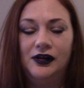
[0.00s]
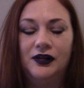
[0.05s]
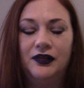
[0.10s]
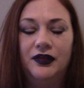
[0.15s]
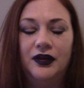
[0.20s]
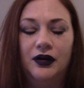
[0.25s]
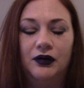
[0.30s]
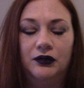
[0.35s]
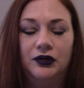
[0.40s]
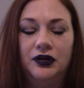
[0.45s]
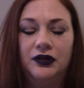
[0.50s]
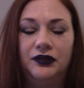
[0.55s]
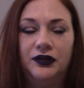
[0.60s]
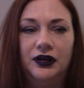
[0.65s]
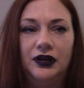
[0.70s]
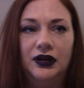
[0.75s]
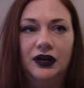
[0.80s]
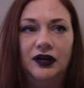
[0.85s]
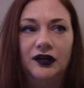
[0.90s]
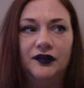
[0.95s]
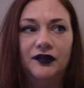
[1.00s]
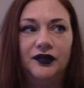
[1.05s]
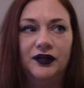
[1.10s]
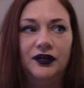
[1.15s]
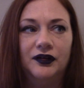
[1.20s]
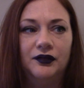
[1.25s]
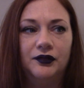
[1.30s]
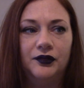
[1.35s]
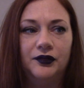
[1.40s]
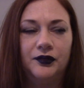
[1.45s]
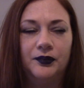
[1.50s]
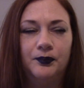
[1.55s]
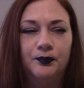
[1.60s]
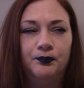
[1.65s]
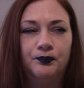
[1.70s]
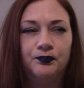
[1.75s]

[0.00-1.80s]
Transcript: The only thing is, is